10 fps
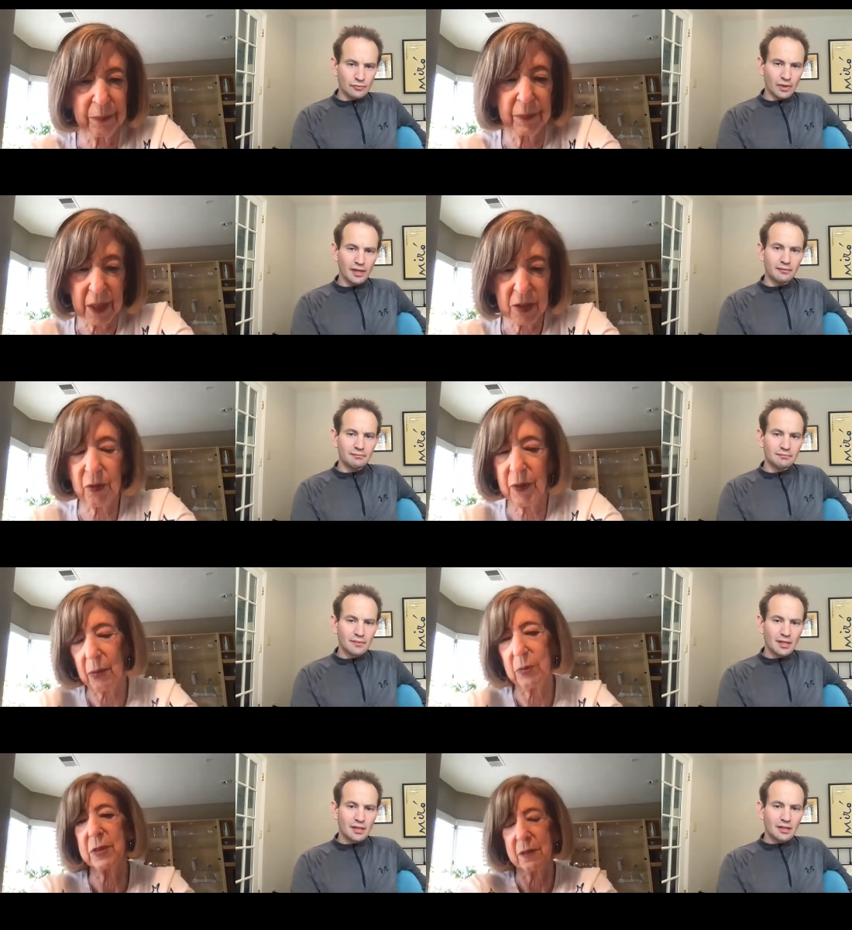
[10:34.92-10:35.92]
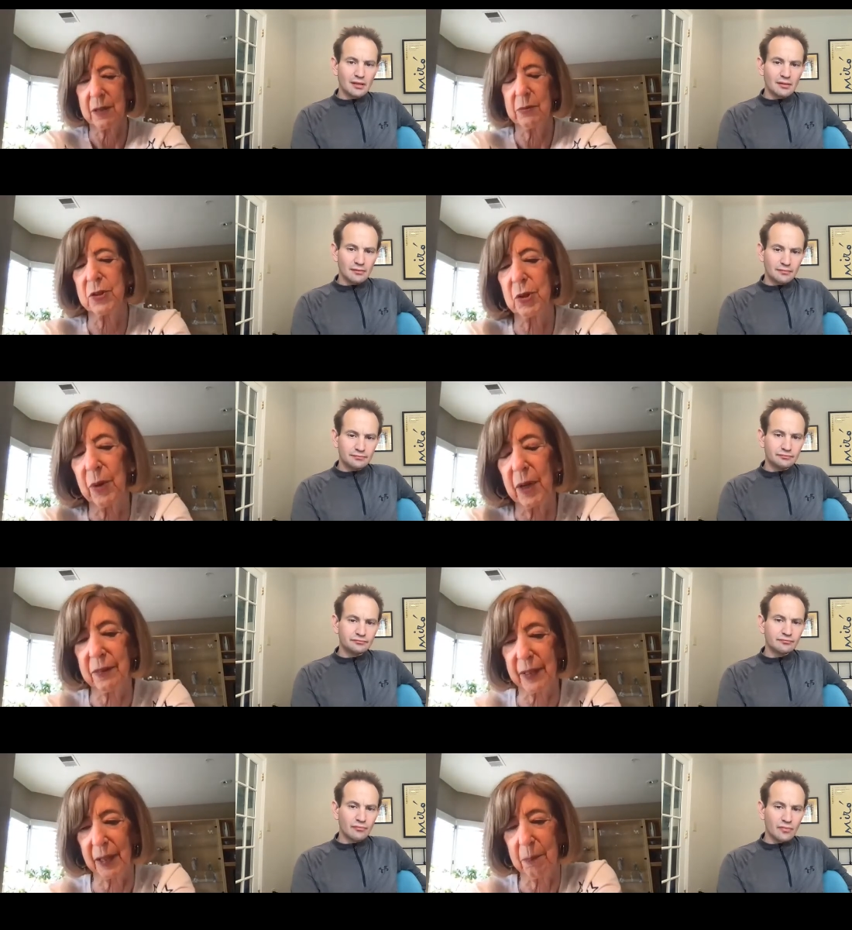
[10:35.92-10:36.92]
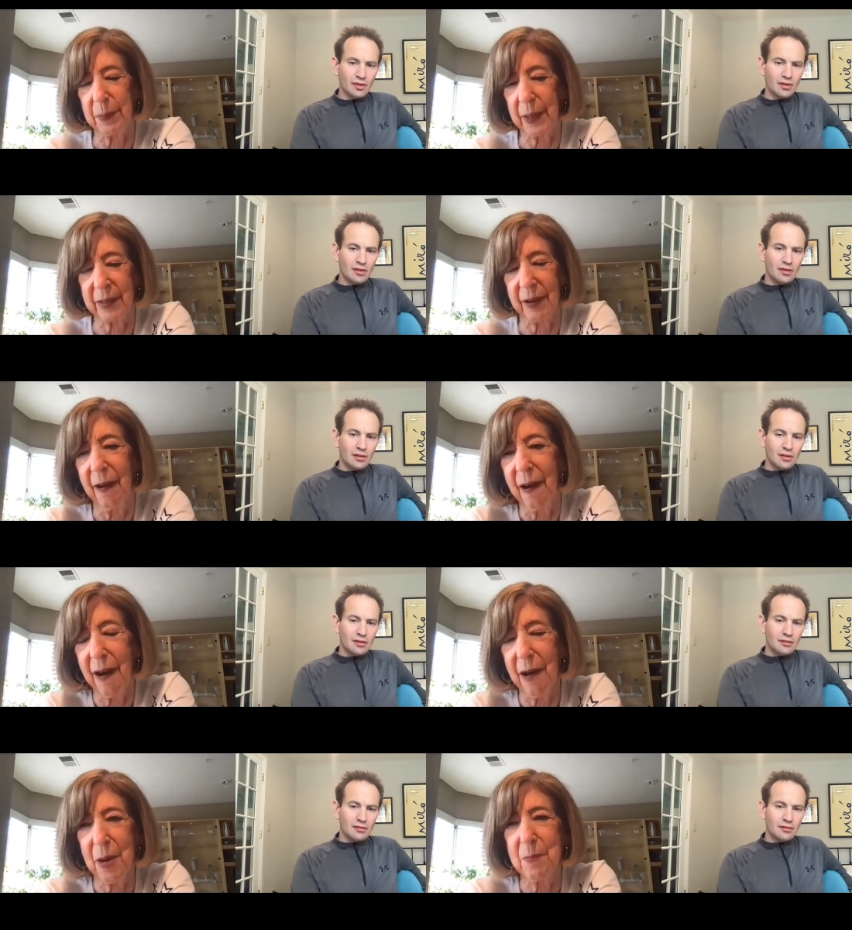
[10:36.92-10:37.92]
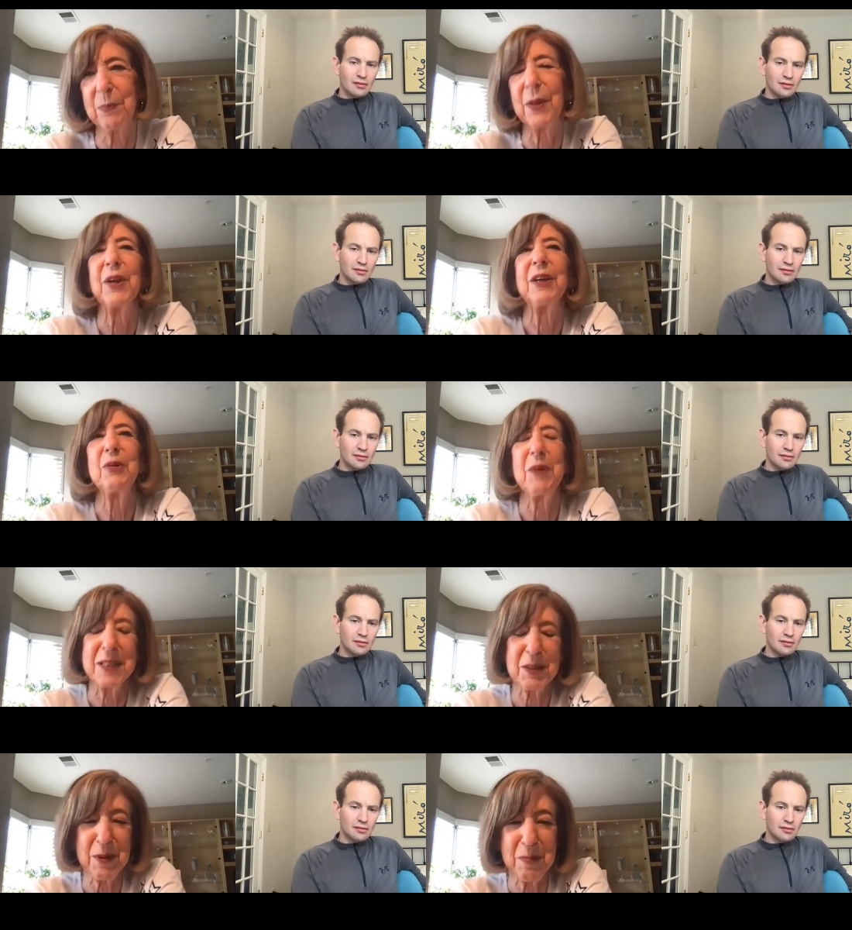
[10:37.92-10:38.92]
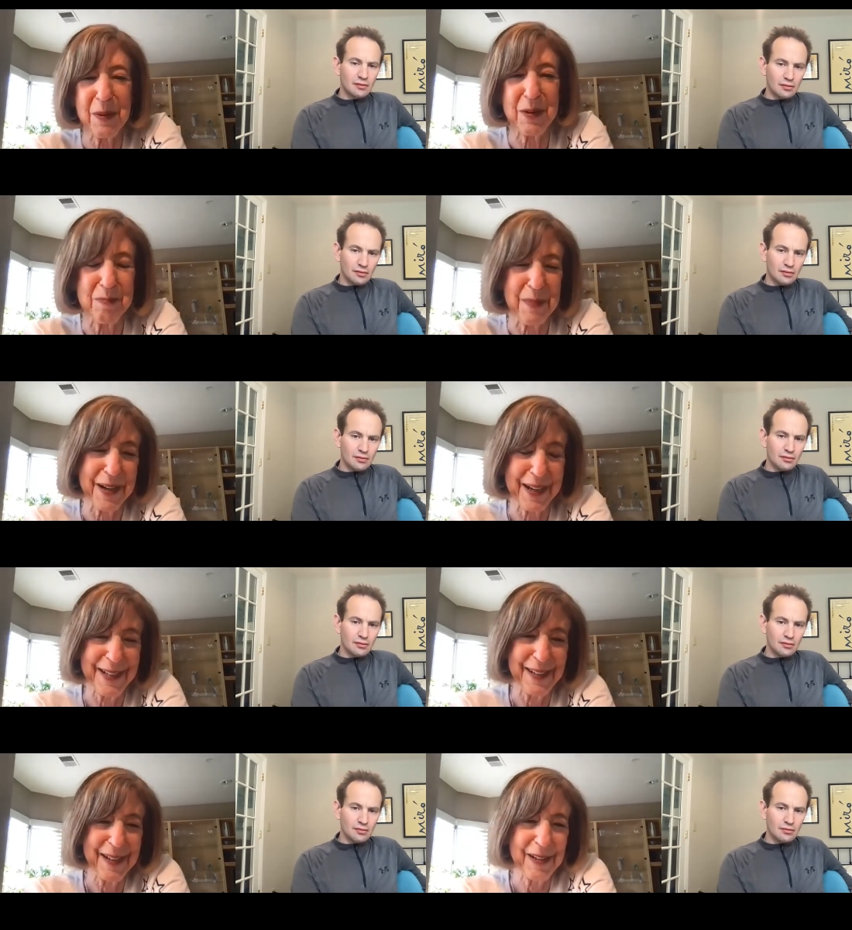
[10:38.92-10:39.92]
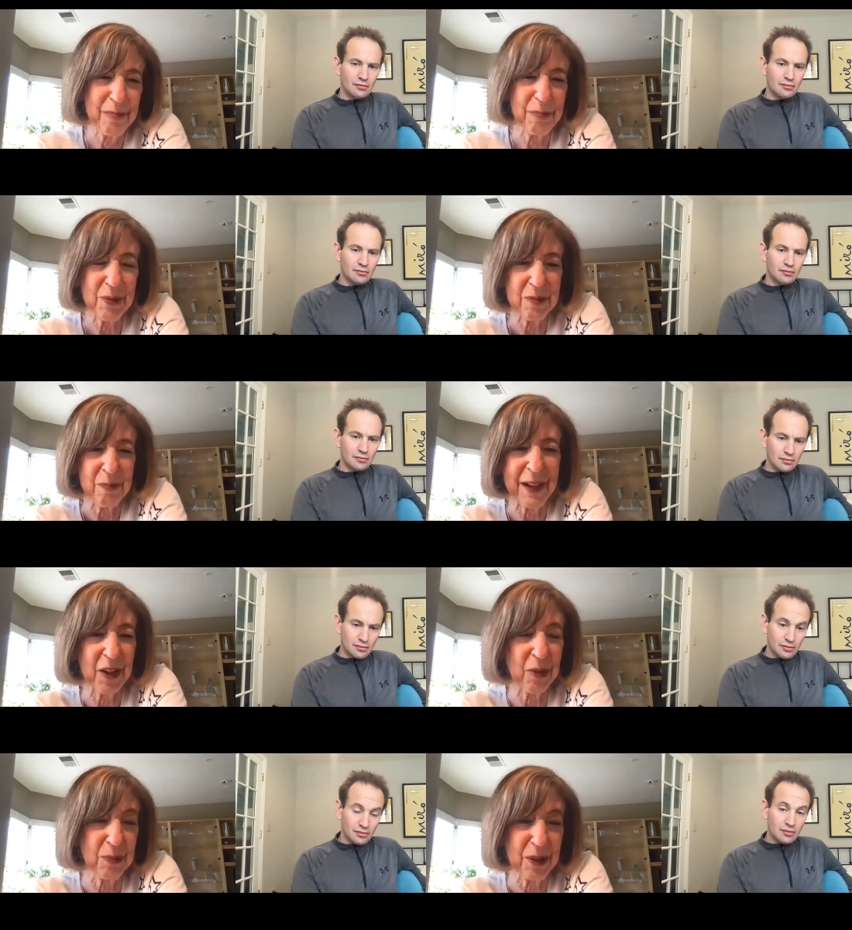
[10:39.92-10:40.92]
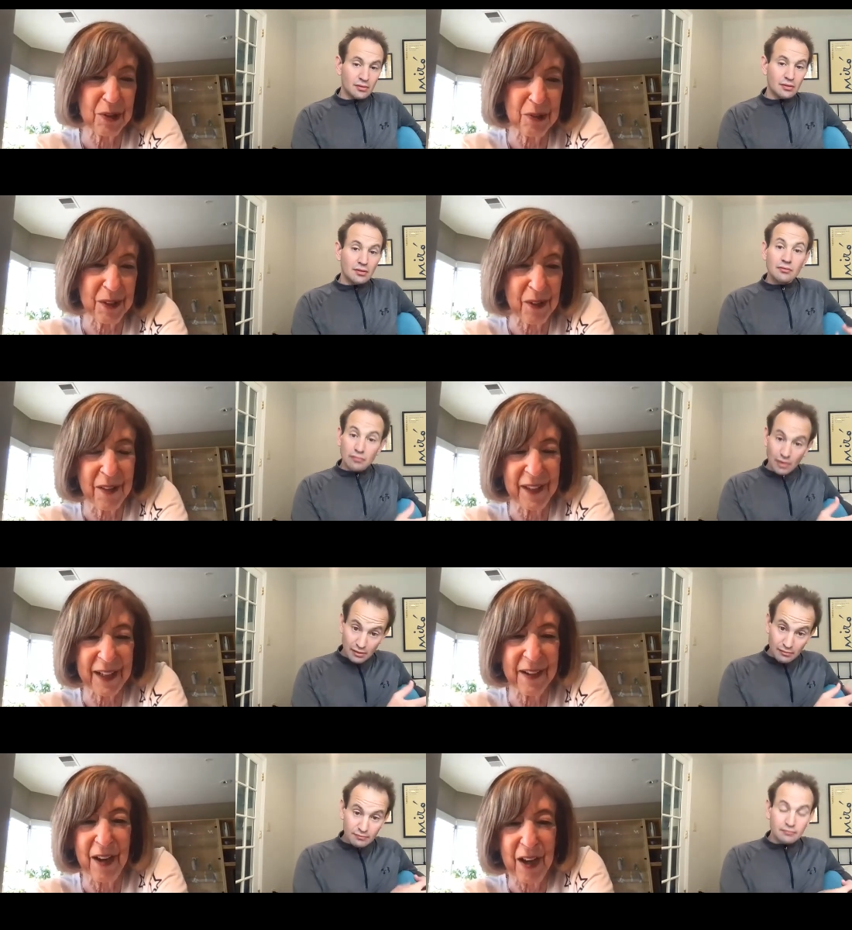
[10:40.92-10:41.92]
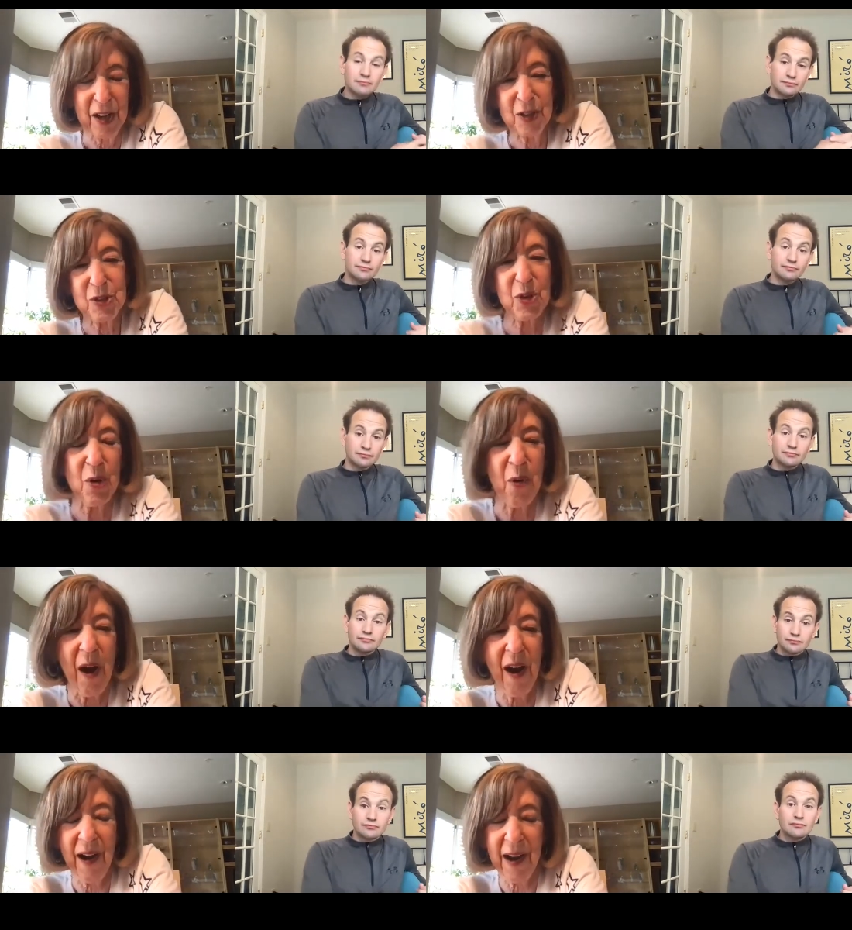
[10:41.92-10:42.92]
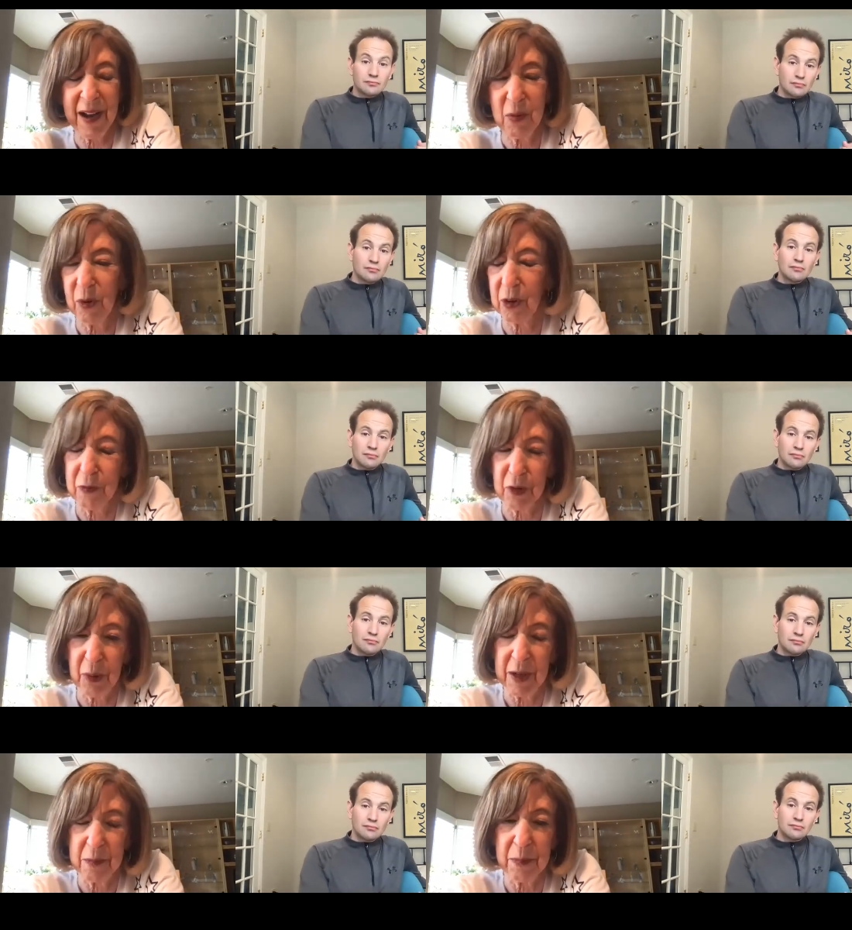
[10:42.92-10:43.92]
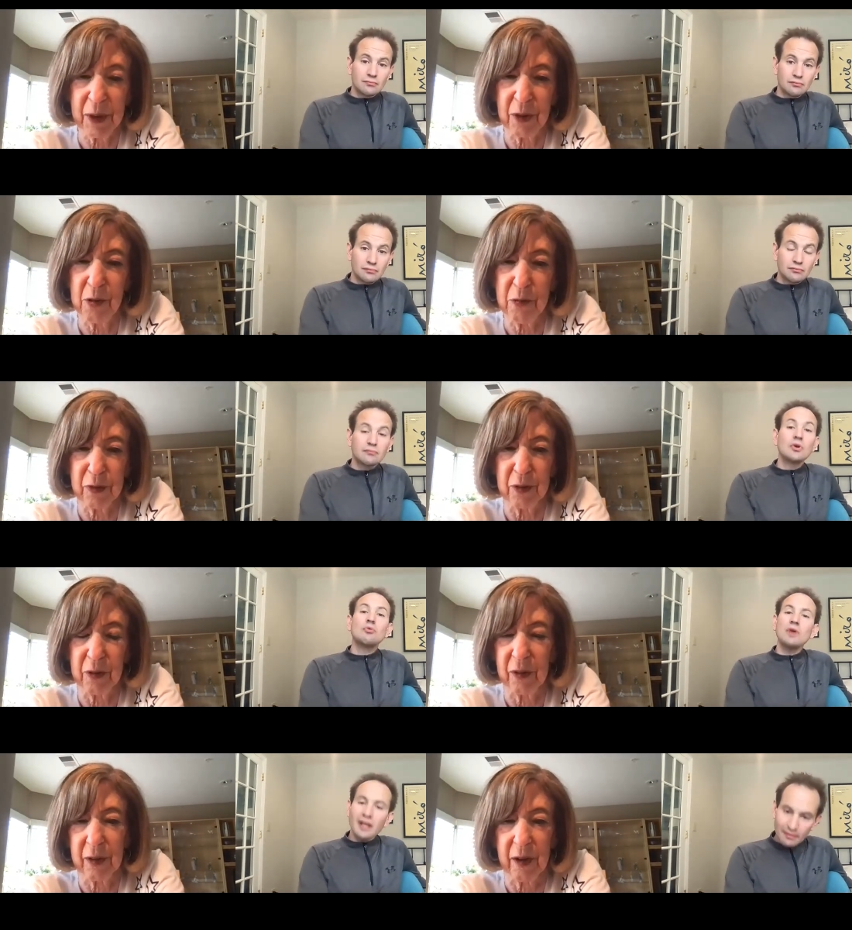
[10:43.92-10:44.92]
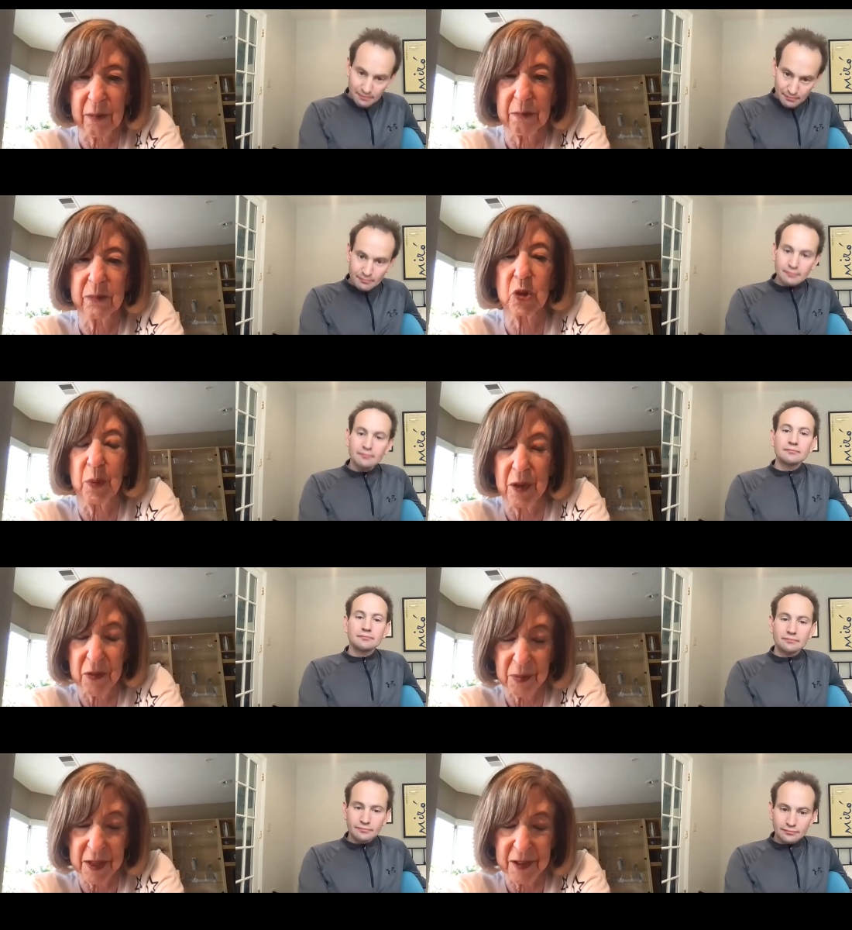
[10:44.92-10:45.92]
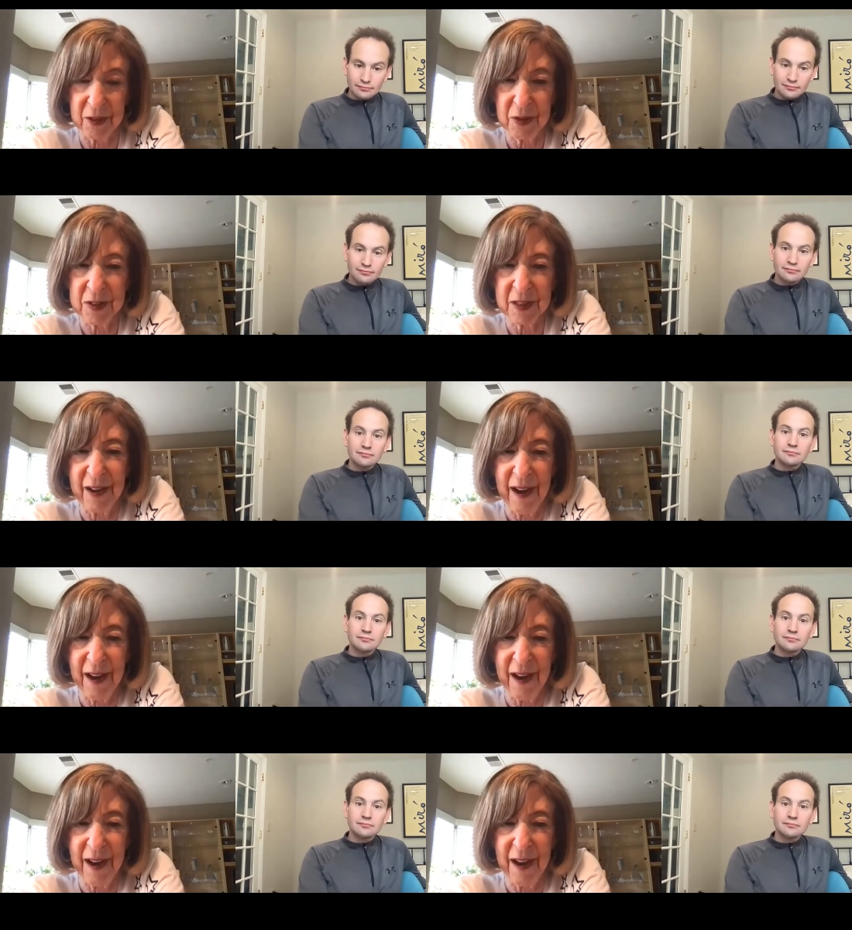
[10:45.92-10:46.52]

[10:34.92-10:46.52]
Speaker 1: Right. So that was that was a great thing. But um, you asked me about my per, my career and all that. So I worked for Crate and Barrel for 23 years.